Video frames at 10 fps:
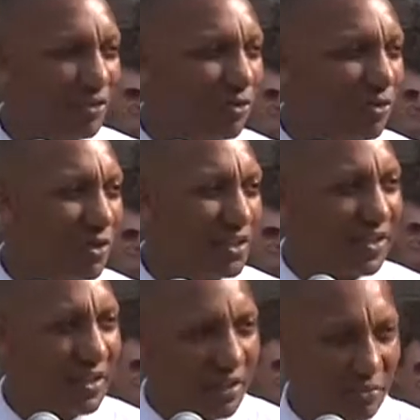tours
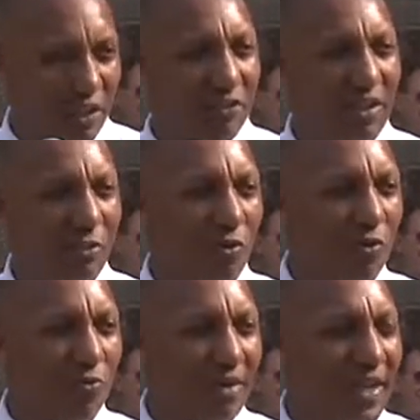in the community
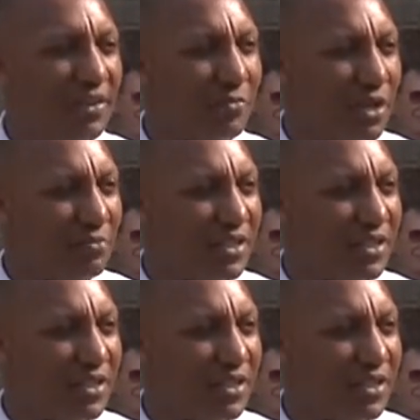room and the pump